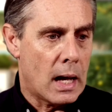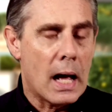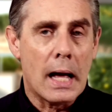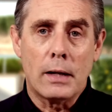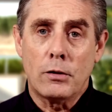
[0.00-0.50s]

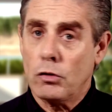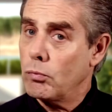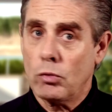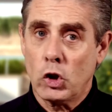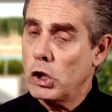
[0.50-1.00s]

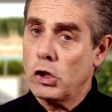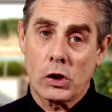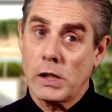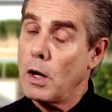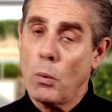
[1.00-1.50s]
And she
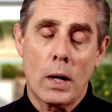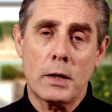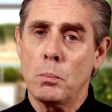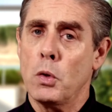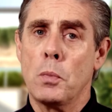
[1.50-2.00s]
just said, I want
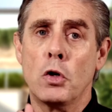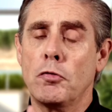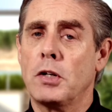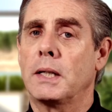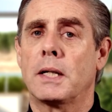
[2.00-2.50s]
him
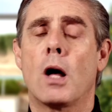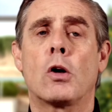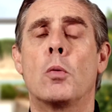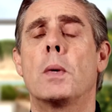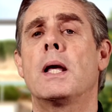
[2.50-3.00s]
removed. He's not
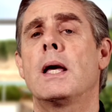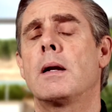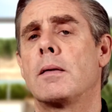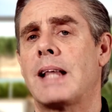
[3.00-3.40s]
coming in.